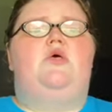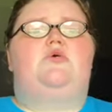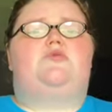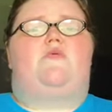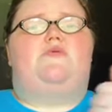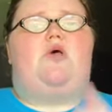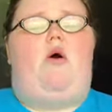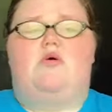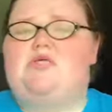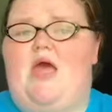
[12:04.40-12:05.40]
So this
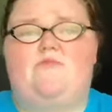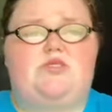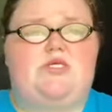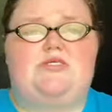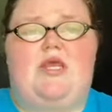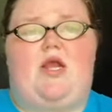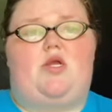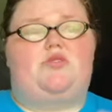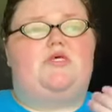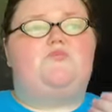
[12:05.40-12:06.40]
whole time she's
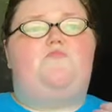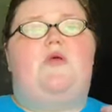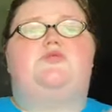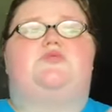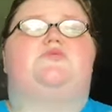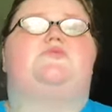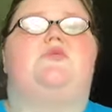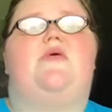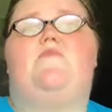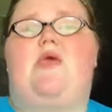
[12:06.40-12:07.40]
here, this bitch is
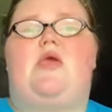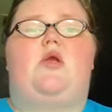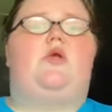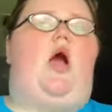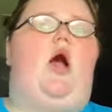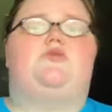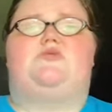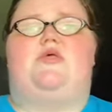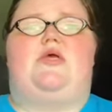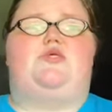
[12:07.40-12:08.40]
sleeping
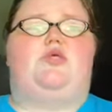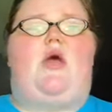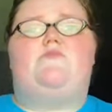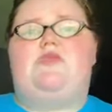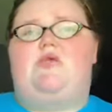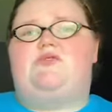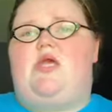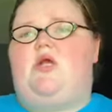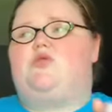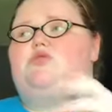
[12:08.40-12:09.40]
constantly. She comes
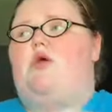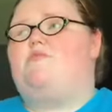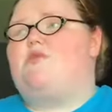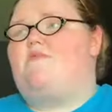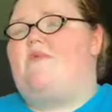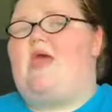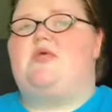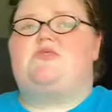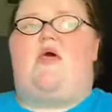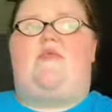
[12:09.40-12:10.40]
downstairs, shoves her
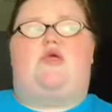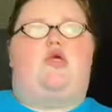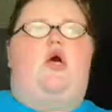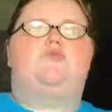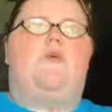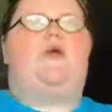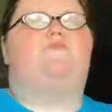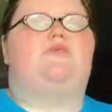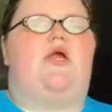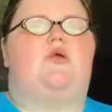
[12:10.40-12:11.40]
face, and then goes back
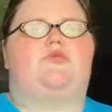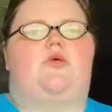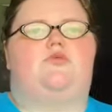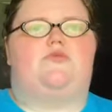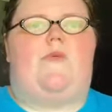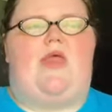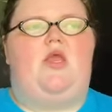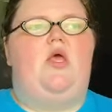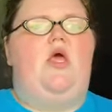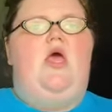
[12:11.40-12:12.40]
upstairs and goes to bed.
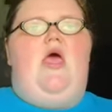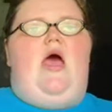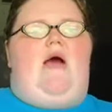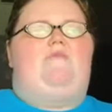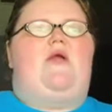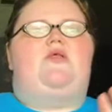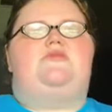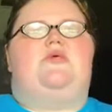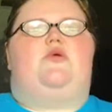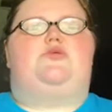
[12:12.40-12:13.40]
I
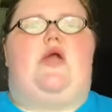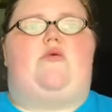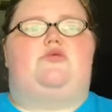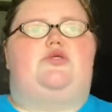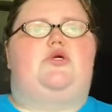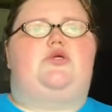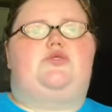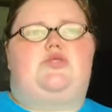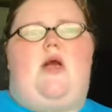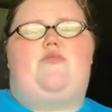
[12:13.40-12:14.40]
barely see her shower. She took a
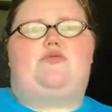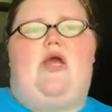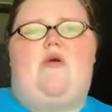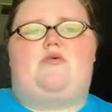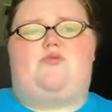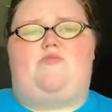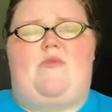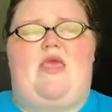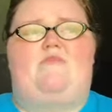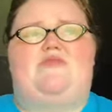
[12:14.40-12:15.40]
couple showers with
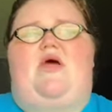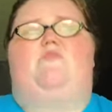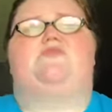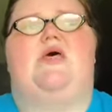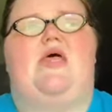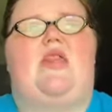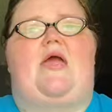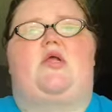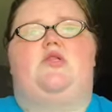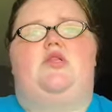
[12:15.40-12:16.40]
me, but that was it.
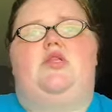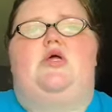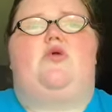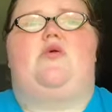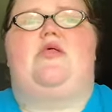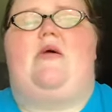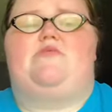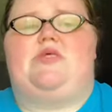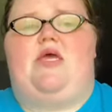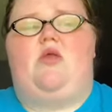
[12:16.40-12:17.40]
Like, literally, that
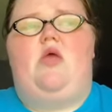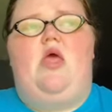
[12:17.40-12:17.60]
was it.